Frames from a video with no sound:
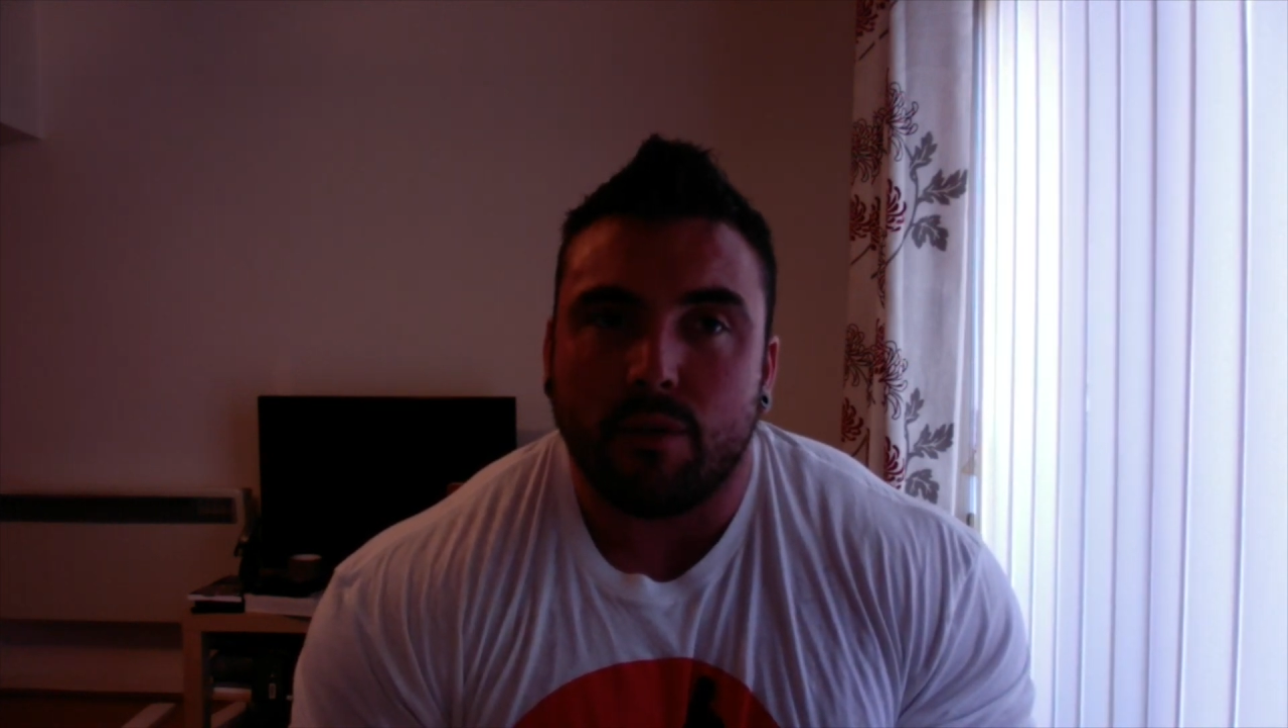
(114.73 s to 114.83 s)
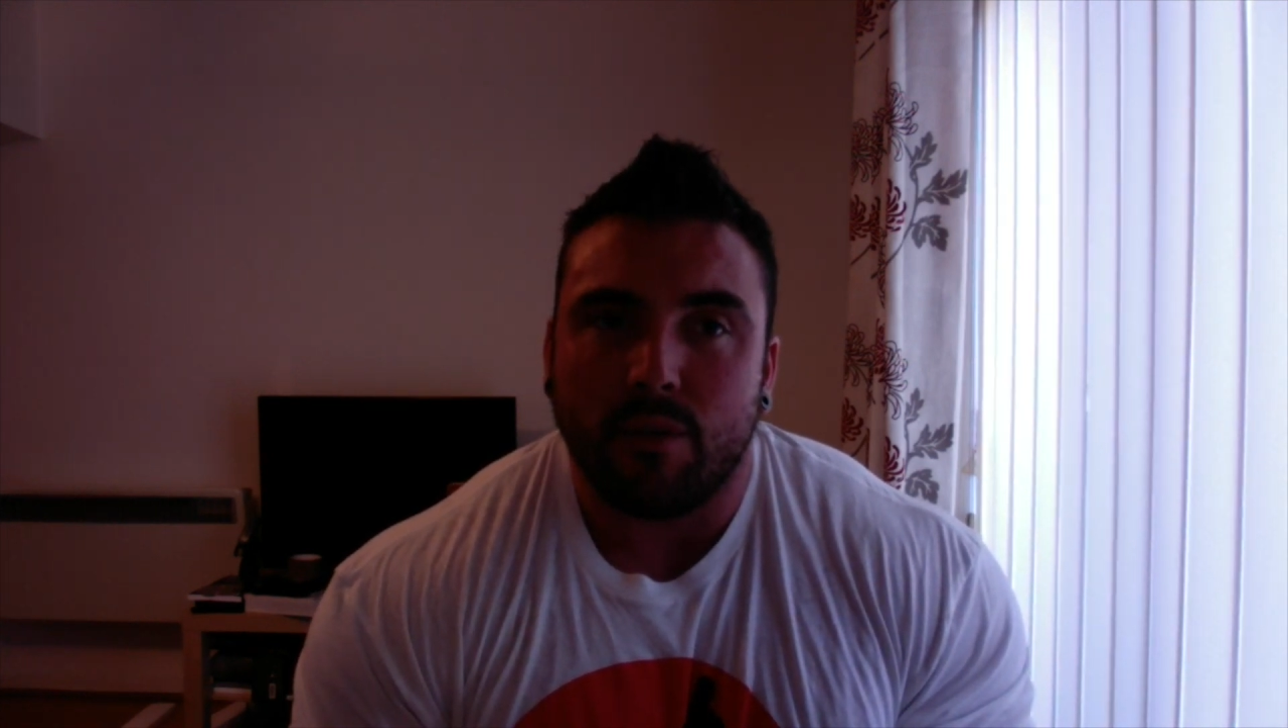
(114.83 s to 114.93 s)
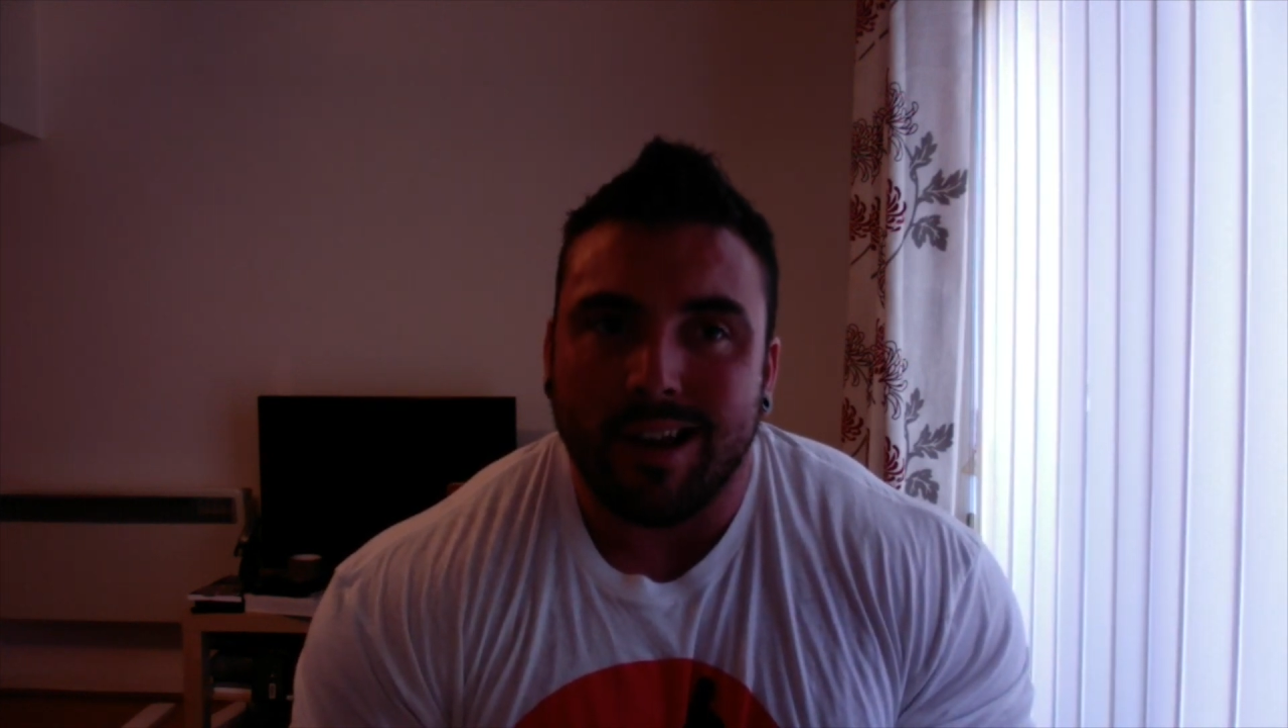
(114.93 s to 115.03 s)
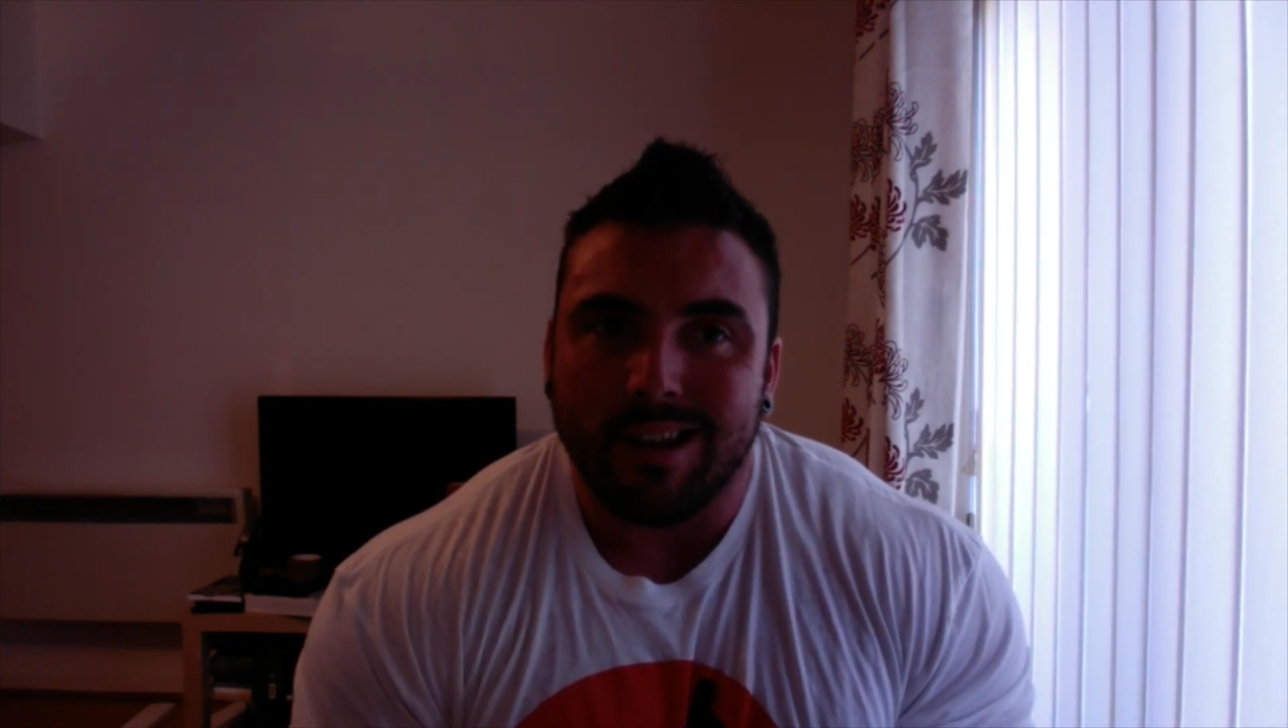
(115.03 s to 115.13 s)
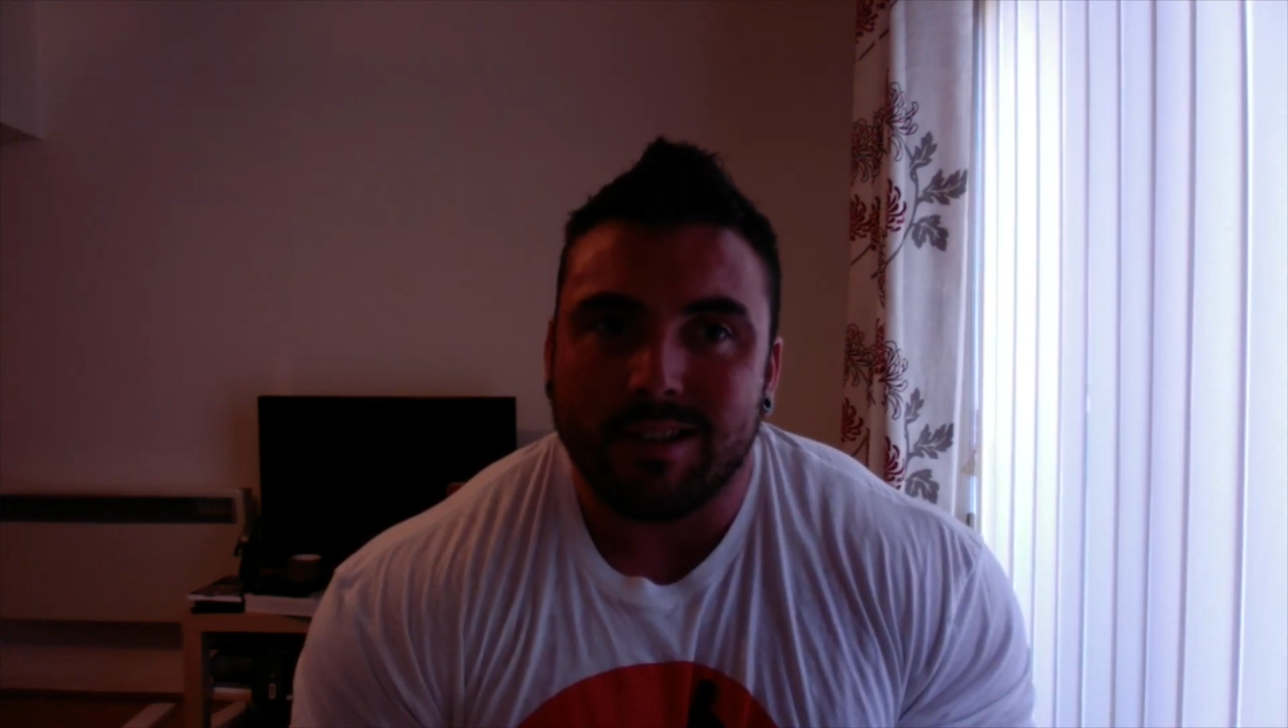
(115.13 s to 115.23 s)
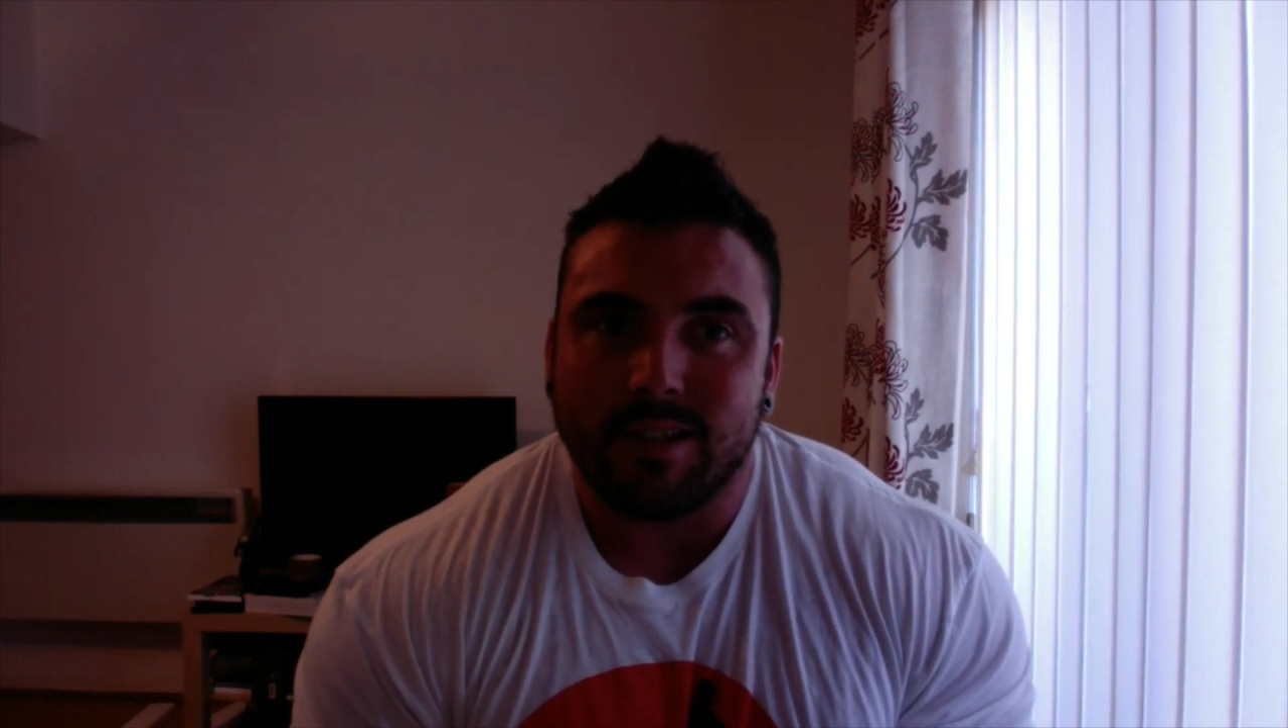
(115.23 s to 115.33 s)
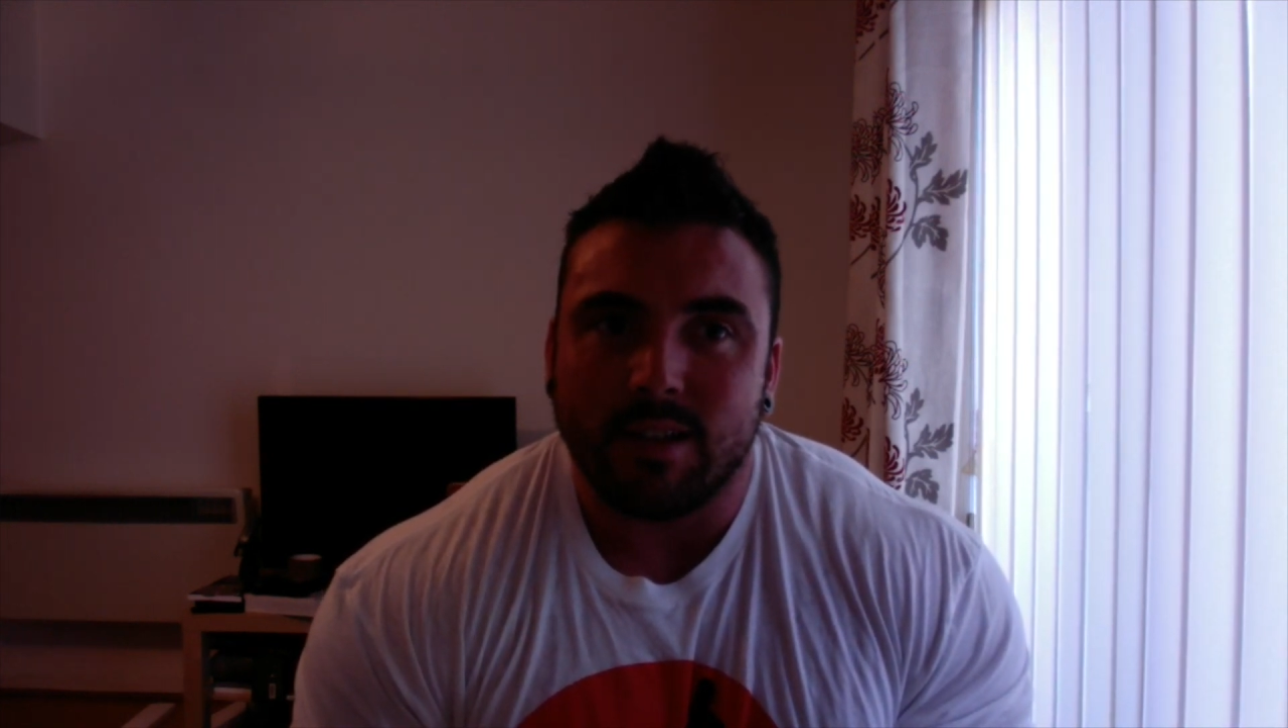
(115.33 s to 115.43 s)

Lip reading: fat